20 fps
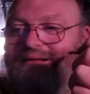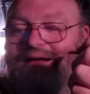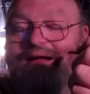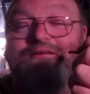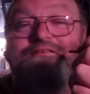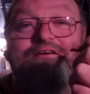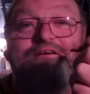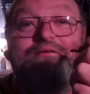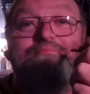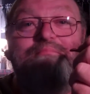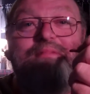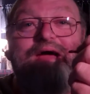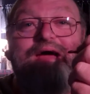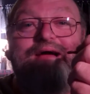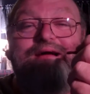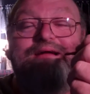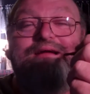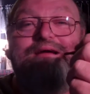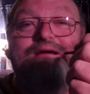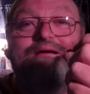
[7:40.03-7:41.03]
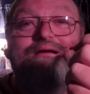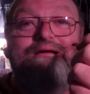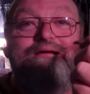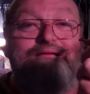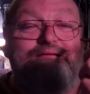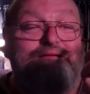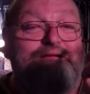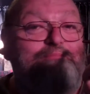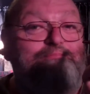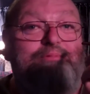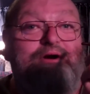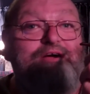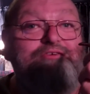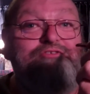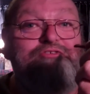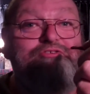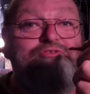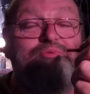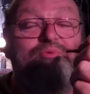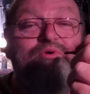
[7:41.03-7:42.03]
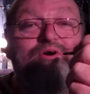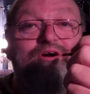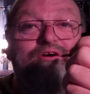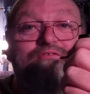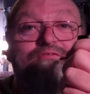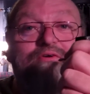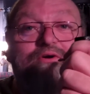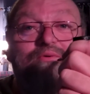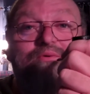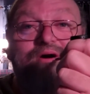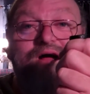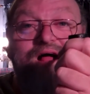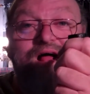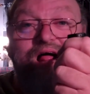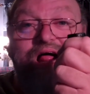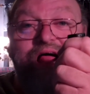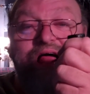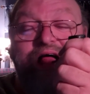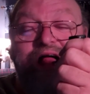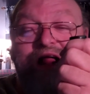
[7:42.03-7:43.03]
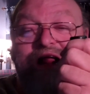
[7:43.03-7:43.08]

I took them back. The presence worked for a while,